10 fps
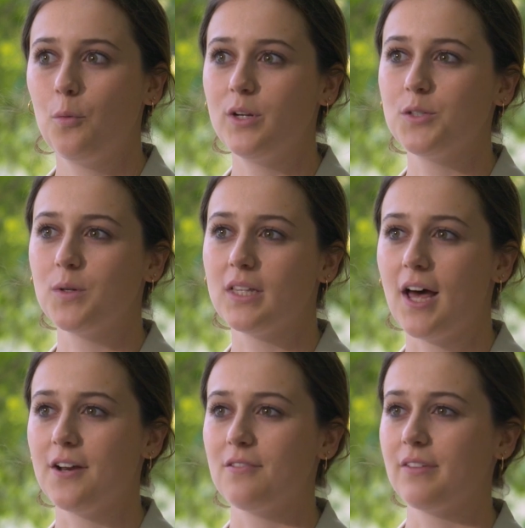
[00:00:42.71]
we do a
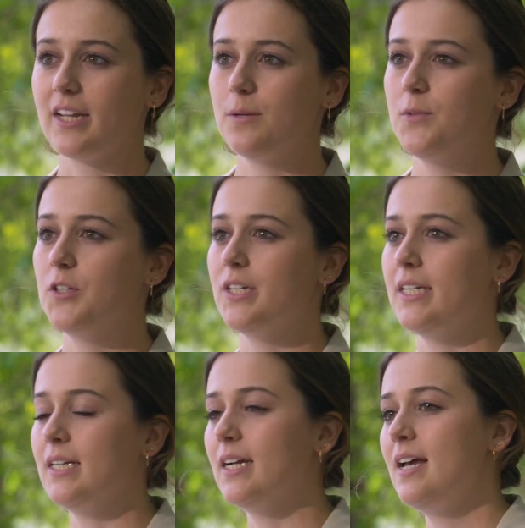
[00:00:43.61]
lot of like
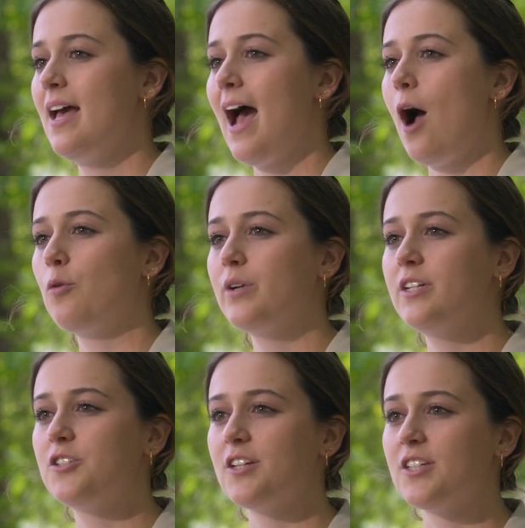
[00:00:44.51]
community
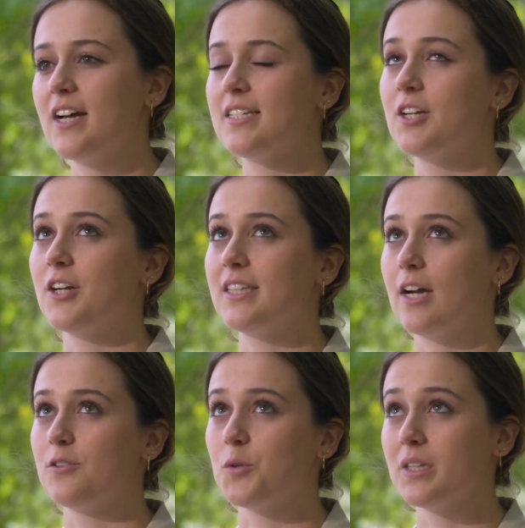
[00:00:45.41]
outreach, such as here at
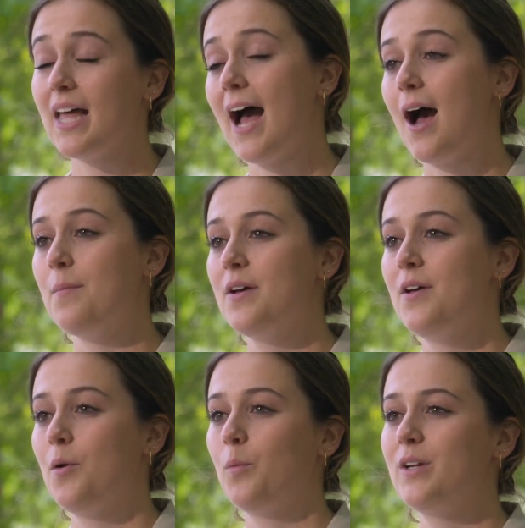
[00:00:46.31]
the Outdoor Lab.
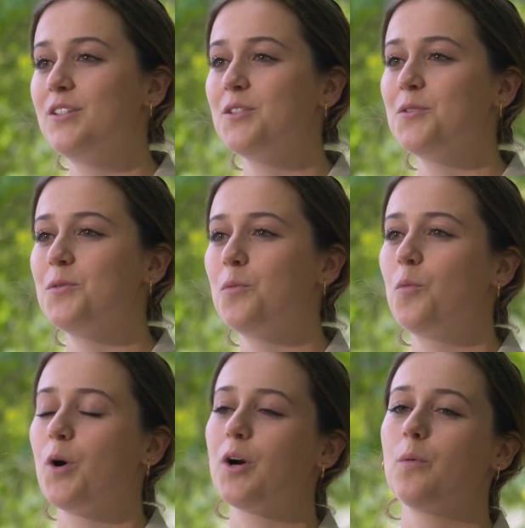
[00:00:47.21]
We do
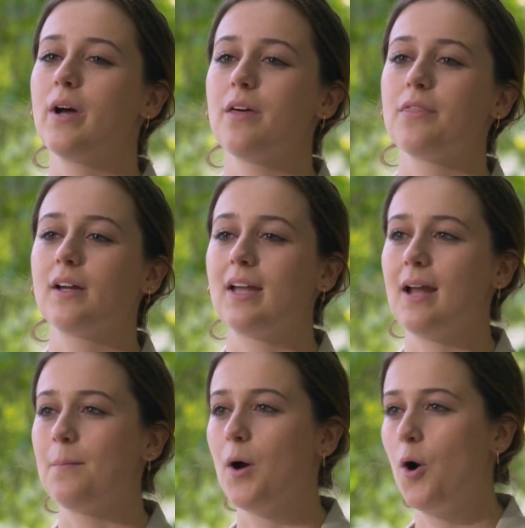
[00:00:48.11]
work with Camp